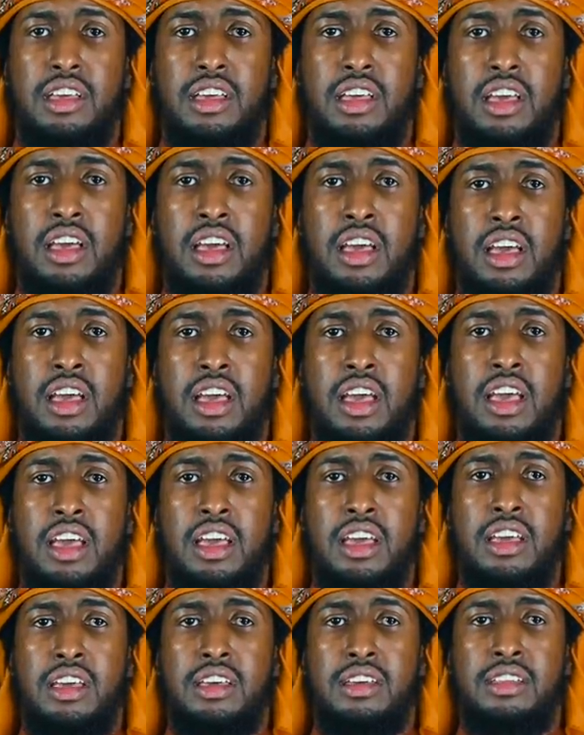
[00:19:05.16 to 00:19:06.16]
uh,
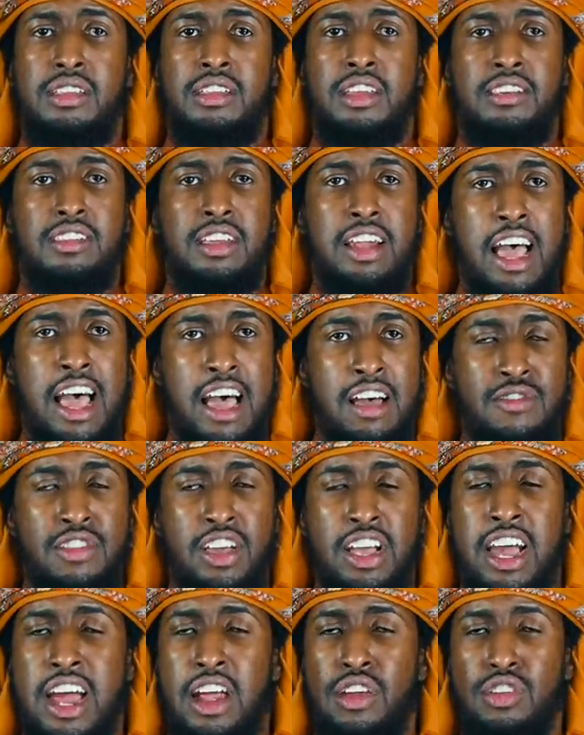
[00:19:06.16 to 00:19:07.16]
doesn't have the
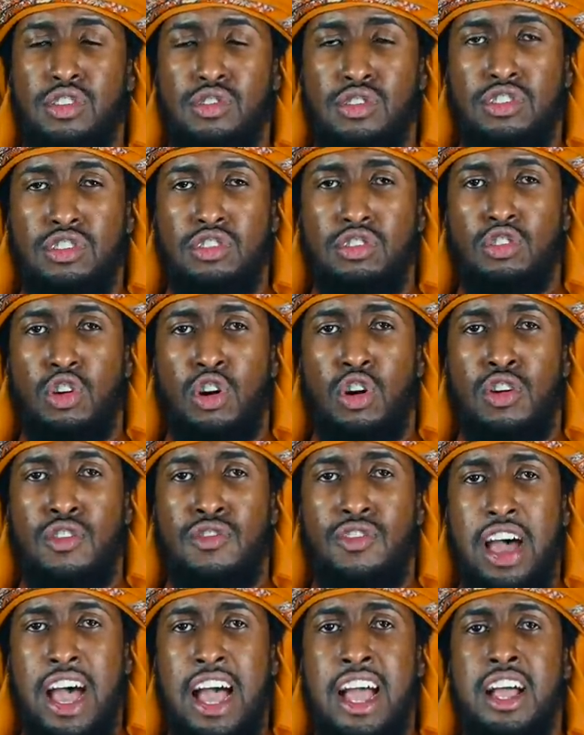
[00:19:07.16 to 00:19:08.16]
characteristics
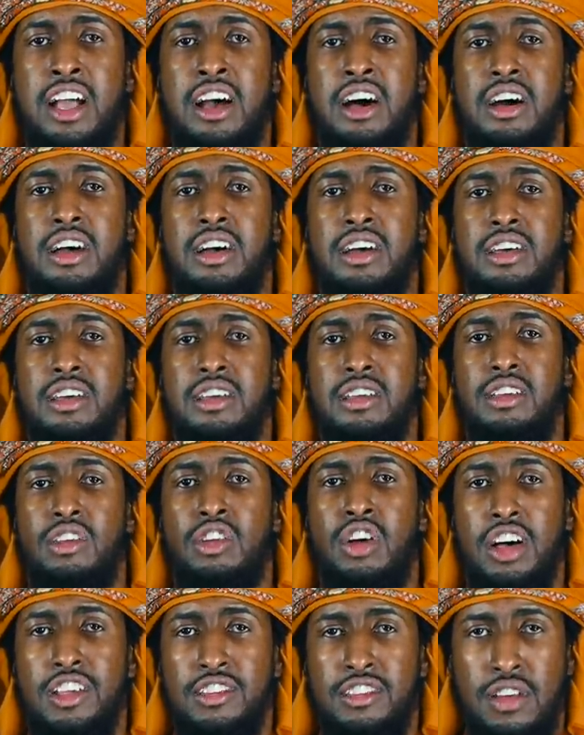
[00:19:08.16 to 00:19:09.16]
of anger.
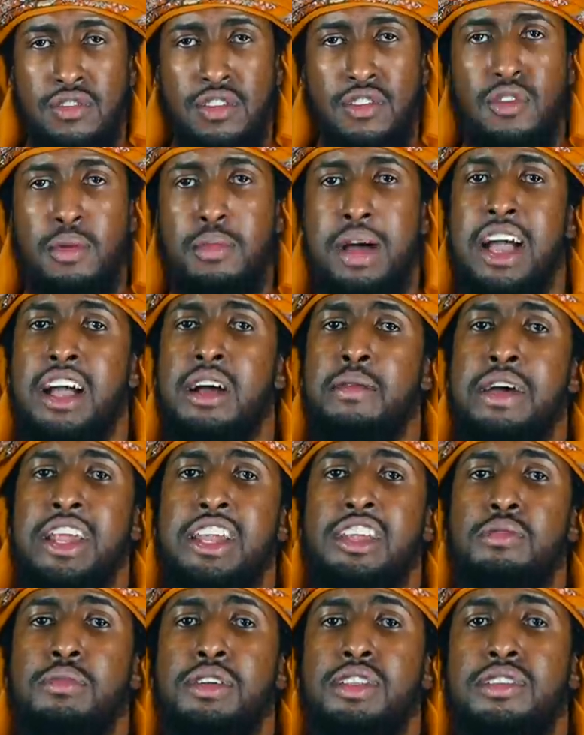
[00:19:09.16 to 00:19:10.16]
Can't suffer from anger
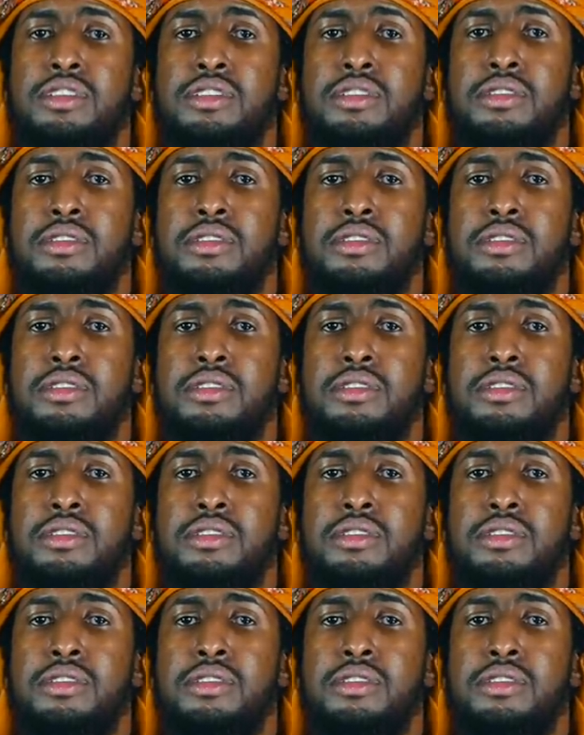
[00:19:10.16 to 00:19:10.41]
management.